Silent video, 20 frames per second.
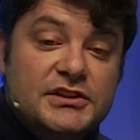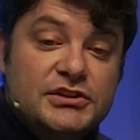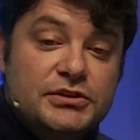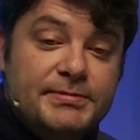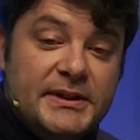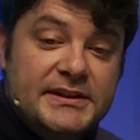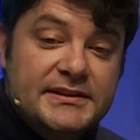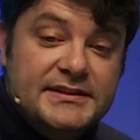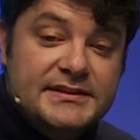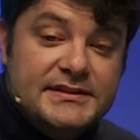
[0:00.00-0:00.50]

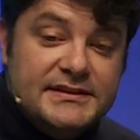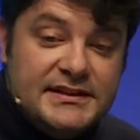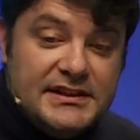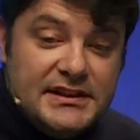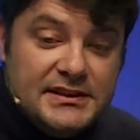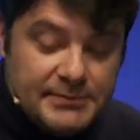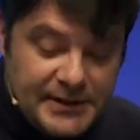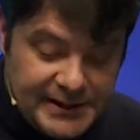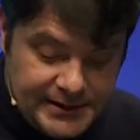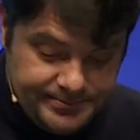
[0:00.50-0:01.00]
works
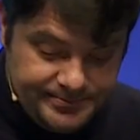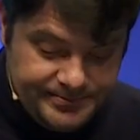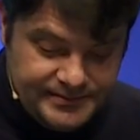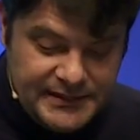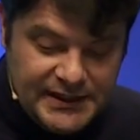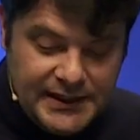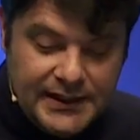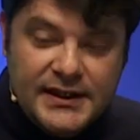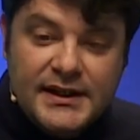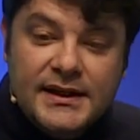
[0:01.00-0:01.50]
with the
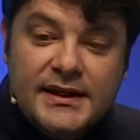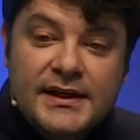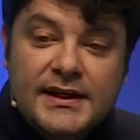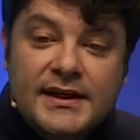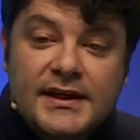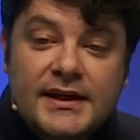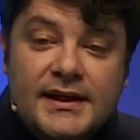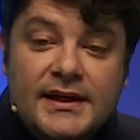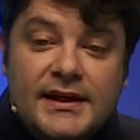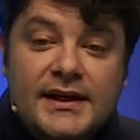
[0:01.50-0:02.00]

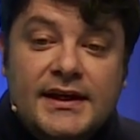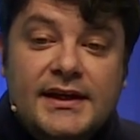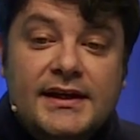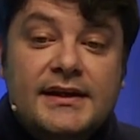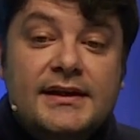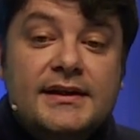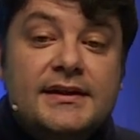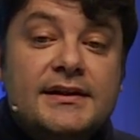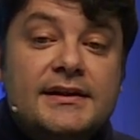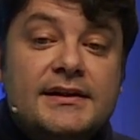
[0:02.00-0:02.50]
GDPR
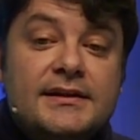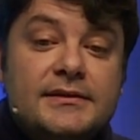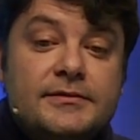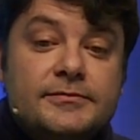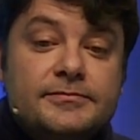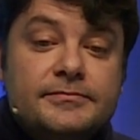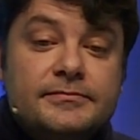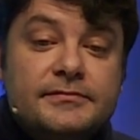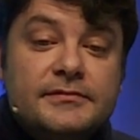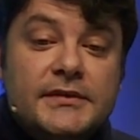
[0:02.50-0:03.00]

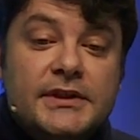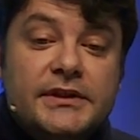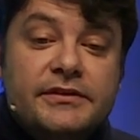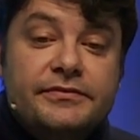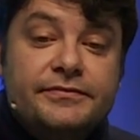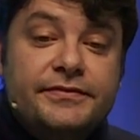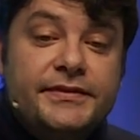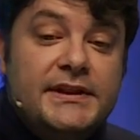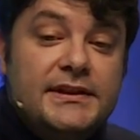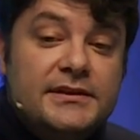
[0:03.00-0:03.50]

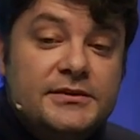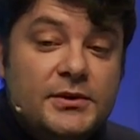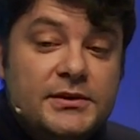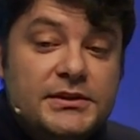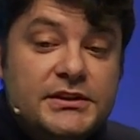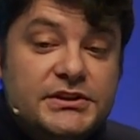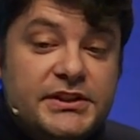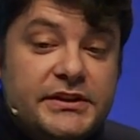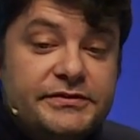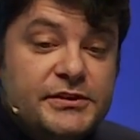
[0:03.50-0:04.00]
and new
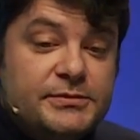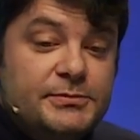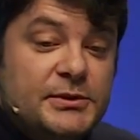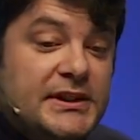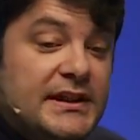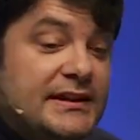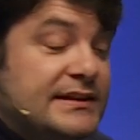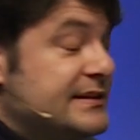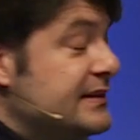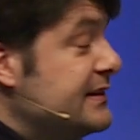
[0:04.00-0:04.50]
developments in
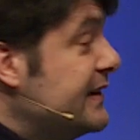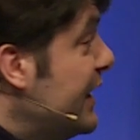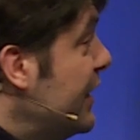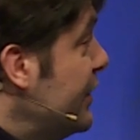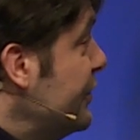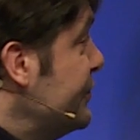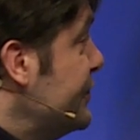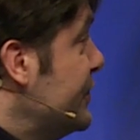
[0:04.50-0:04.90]
privacy.